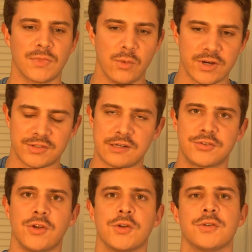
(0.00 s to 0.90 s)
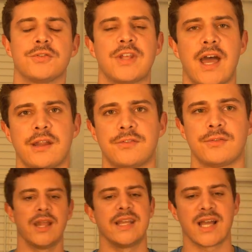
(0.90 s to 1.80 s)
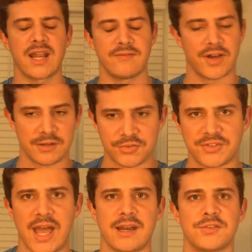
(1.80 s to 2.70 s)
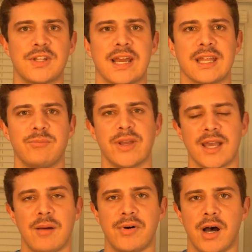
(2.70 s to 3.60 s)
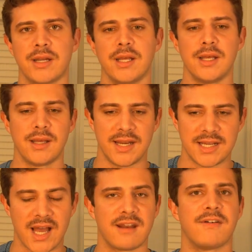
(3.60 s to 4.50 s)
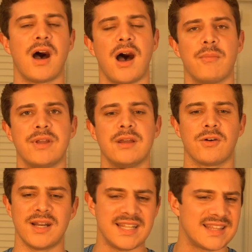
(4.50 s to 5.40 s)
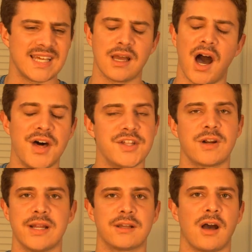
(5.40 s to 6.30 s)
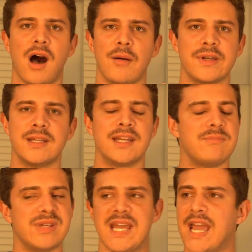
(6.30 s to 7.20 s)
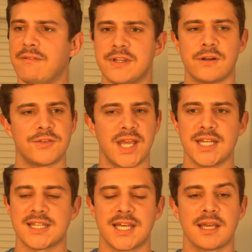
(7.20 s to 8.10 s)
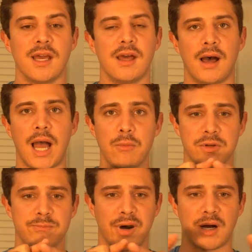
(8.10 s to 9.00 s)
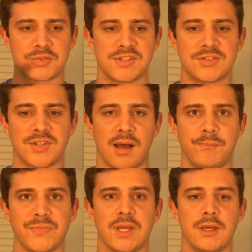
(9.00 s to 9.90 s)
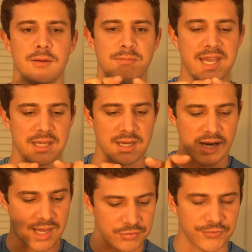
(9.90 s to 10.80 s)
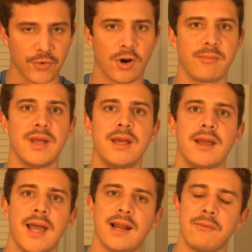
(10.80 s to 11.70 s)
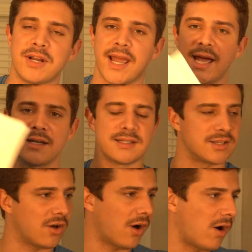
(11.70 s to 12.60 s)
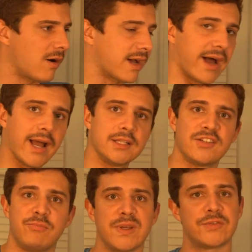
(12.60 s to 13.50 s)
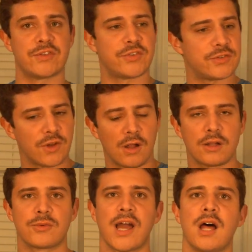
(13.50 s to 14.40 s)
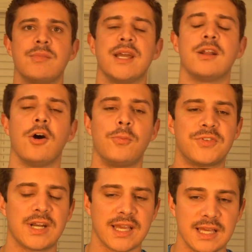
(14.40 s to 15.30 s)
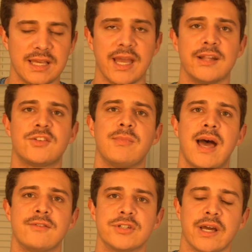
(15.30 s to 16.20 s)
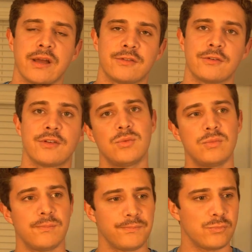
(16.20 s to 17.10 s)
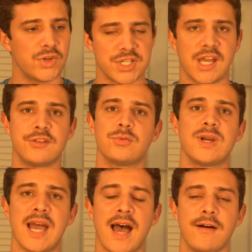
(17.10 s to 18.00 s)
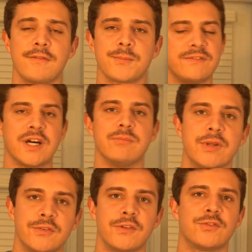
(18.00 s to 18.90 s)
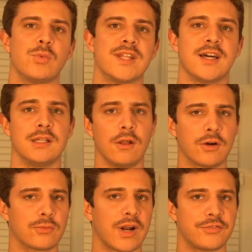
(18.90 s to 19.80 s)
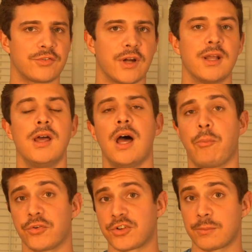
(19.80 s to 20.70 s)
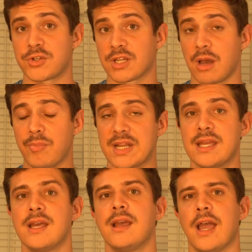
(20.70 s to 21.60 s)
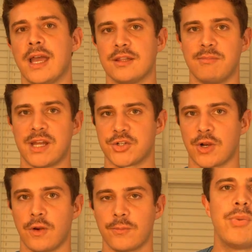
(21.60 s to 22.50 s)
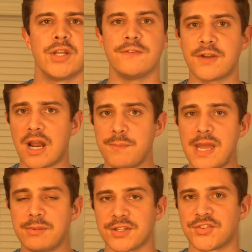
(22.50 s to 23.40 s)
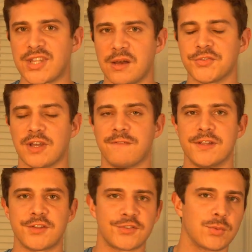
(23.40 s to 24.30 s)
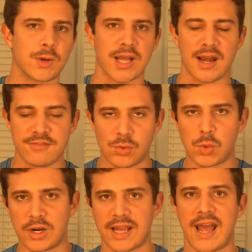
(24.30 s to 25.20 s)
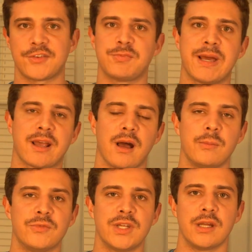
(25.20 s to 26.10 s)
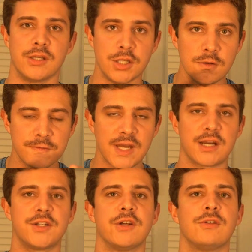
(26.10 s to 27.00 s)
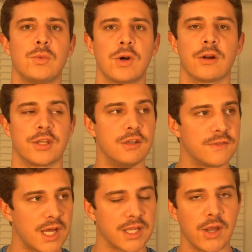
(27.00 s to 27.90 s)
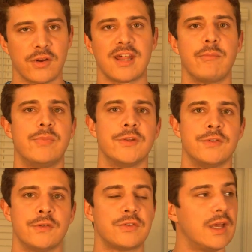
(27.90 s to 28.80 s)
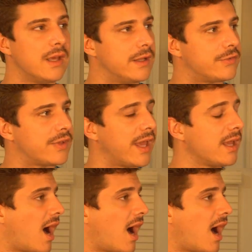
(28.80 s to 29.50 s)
what is their social status, any kind of other status that I can pick up on, any kind of hobby or anything other in common, any behaviors, anything, I would box this up, make a nice form, and I would hand it to all kinds of businesses all around me in hopes that I can gain some advertisers. In which case we have. We've done business with a local restaurant, a prescription company, and the Metro. But you've got to be able to sell stuff, and this is where kind of the work aspect comes in. You've got to do the work. You've got to go to that business and say,